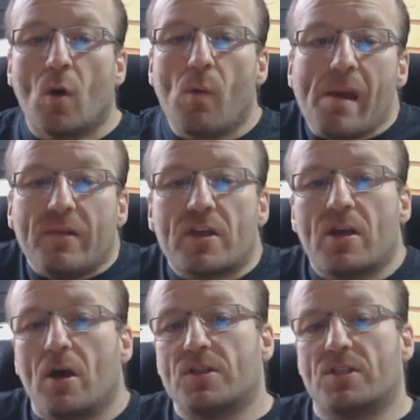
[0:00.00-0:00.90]
Where are the
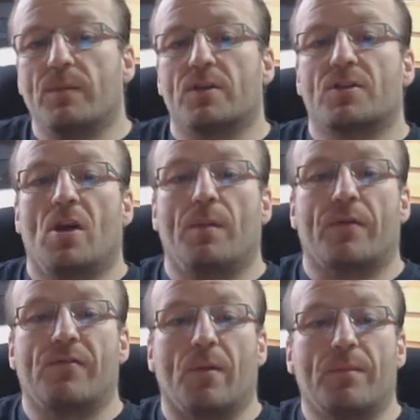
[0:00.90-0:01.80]
customers
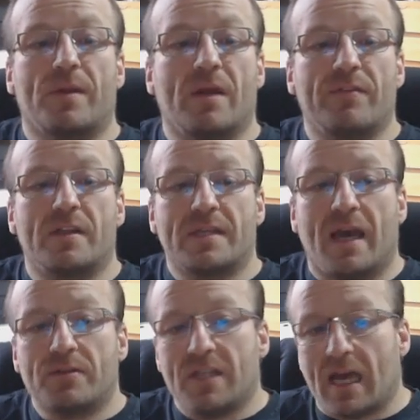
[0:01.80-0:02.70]
coming from, given the
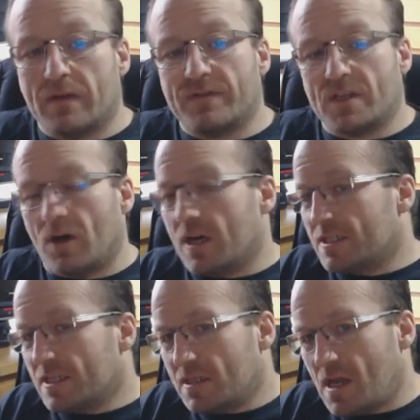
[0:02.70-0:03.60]
town's lack of
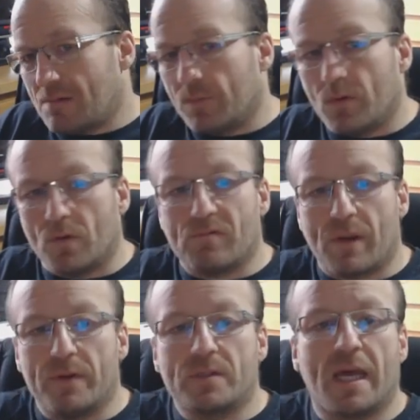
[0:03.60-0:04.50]
size and terrible
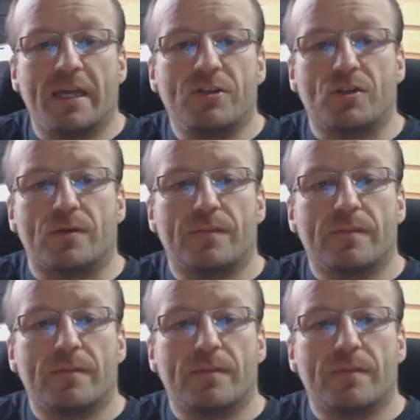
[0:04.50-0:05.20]
reputation?